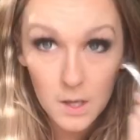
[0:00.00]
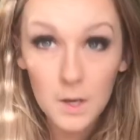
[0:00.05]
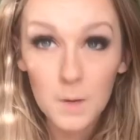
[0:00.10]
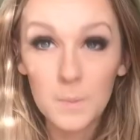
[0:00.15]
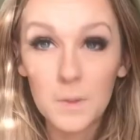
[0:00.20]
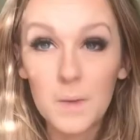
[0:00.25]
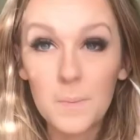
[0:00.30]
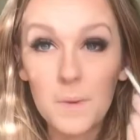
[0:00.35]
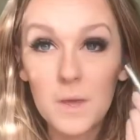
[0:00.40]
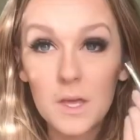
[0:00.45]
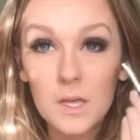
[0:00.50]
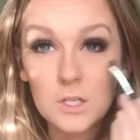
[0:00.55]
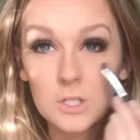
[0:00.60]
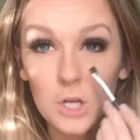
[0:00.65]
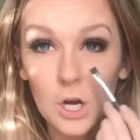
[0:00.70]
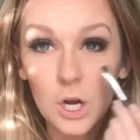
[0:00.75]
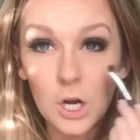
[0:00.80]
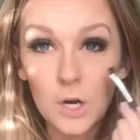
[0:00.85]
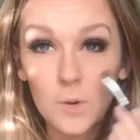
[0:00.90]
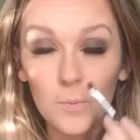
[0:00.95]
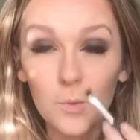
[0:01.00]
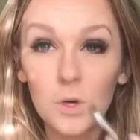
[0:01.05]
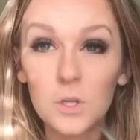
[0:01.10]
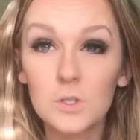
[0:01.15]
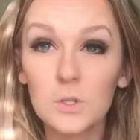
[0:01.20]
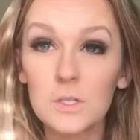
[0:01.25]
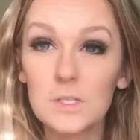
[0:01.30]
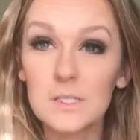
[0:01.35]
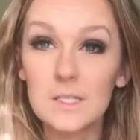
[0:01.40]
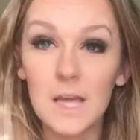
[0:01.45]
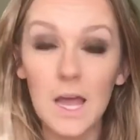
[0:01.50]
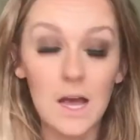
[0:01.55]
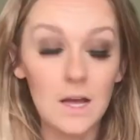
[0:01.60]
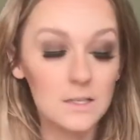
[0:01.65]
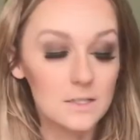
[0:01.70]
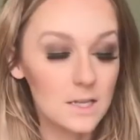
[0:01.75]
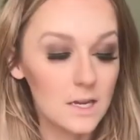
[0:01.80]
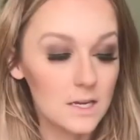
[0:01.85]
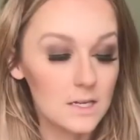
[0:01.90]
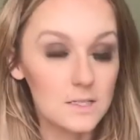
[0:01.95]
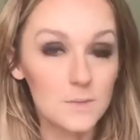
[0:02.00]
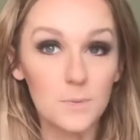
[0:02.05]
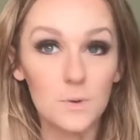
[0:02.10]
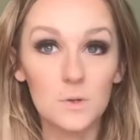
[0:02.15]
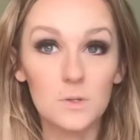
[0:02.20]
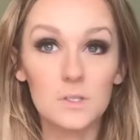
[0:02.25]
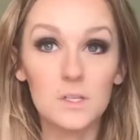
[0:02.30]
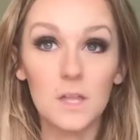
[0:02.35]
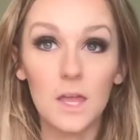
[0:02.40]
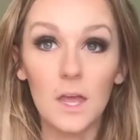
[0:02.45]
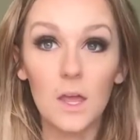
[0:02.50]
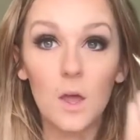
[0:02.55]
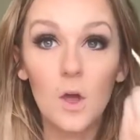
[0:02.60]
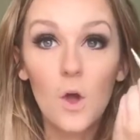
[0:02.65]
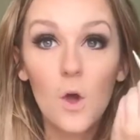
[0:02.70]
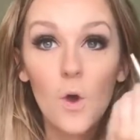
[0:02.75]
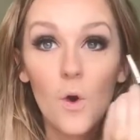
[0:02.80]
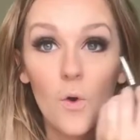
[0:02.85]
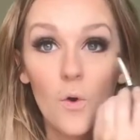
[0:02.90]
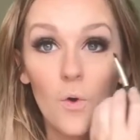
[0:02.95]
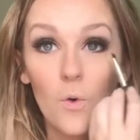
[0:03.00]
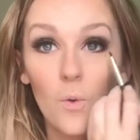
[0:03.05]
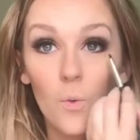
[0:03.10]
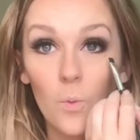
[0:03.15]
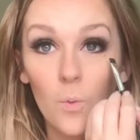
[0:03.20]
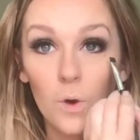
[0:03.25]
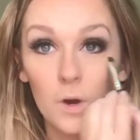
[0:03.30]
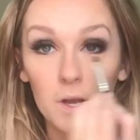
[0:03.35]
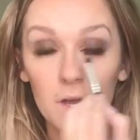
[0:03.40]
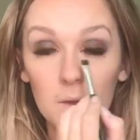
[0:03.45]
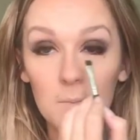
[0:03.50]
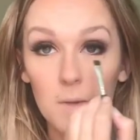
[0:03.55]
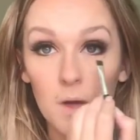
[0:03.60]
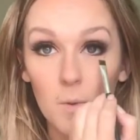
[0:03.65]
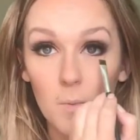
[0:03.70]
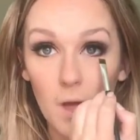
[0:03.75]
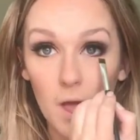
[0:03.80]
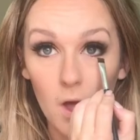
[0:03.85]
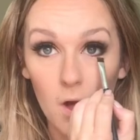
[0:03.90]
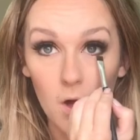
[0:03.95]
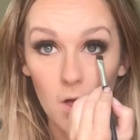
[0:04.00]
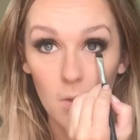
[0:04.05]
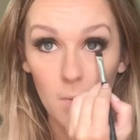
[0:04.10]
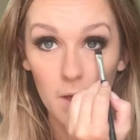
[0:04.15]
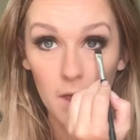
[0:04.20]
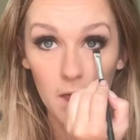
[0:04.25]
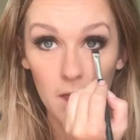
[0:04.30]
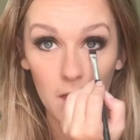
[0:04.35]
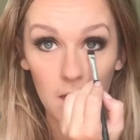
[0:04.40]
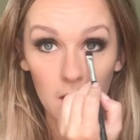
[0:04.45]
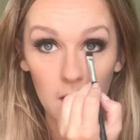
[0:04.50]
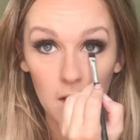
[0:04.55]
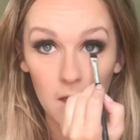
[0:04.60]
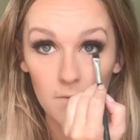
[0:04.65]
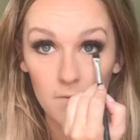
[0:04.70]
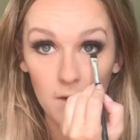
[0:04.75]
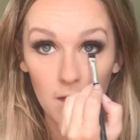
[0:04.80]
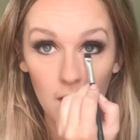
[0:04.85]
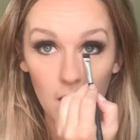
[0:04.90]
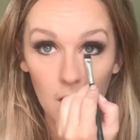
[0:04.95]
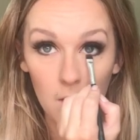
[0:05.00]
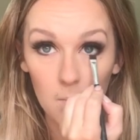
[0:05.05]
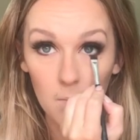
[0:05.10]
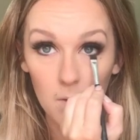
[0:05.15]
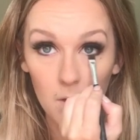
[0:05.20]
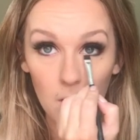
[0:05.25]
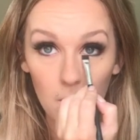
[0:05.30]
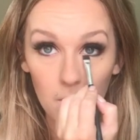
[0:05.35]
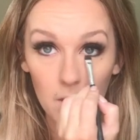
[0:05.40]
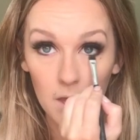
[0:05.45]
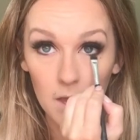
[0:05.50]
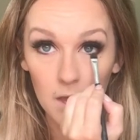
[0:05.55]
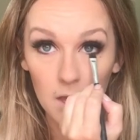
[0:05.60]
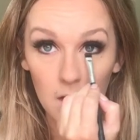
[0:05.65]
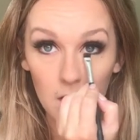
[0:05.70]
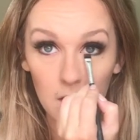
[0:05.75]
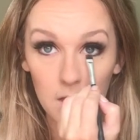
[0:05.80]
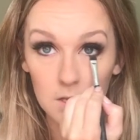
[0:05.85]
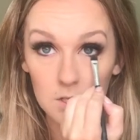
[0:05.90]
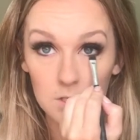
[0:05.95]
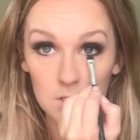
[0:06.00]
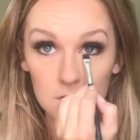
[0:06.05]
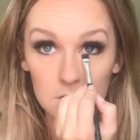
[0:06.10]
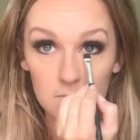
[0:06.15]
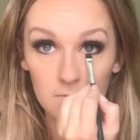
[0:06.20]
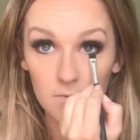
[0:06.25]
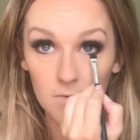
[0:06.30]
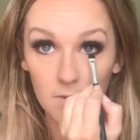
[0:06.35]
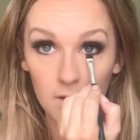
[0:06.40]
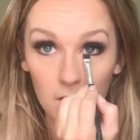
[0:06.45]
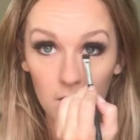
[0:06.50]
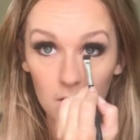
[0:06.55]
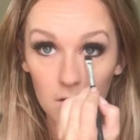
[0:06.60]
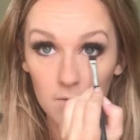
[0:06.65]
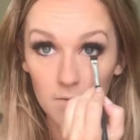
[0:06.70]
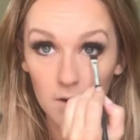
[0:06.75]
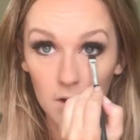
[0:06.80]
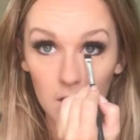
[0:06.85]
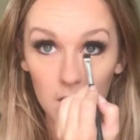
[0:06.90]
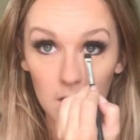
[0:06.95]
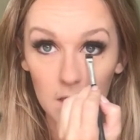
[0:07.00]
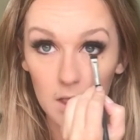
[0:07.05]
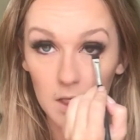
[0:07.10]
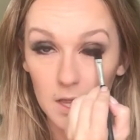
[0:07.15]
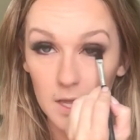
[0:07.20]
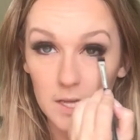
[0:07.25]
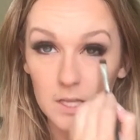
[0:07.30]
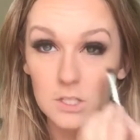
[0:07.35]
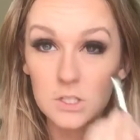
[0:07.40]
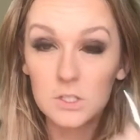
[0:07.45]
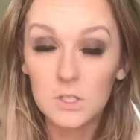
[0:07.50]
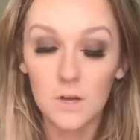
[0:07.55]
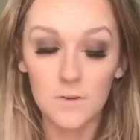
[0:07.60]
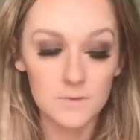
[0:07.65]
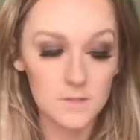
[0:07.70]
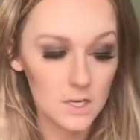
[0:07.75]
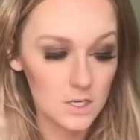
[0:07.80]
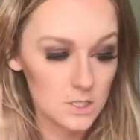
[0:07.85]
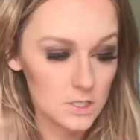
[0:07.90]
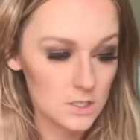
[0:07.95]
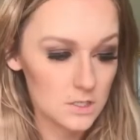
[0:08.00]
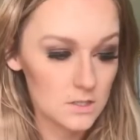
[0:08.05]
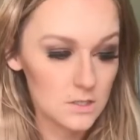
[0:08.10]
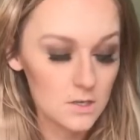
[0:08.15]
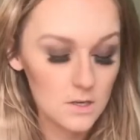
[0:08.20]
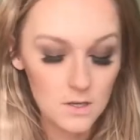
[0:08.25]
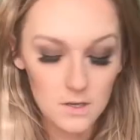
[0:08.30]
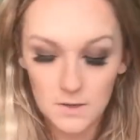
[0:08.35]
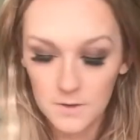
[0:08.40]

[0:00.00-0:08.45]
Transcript: I'm keeping it darker more towards the outside as opposed to like working my way all the way in. If I am going in, it's just very, very light, soft touches.